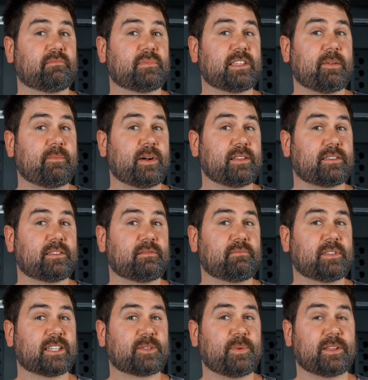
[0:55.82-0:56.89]
7 months,
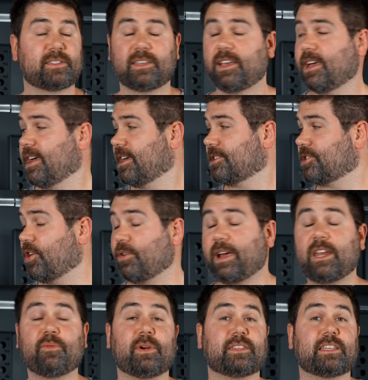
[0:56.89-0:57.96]
6 months. So
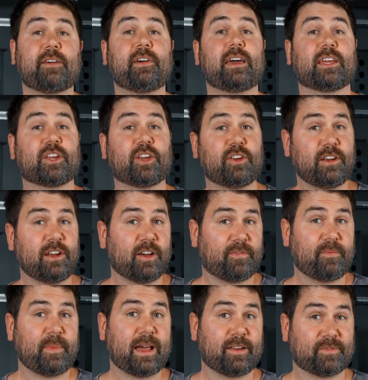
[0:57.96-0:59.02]
anyways, I've had a good enough
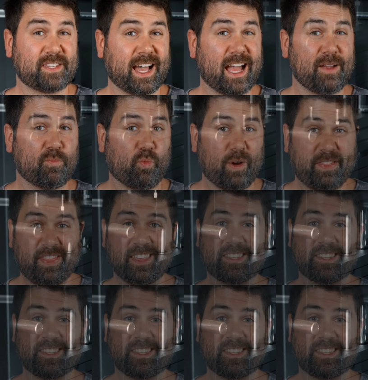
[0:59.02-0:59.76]
amount of time with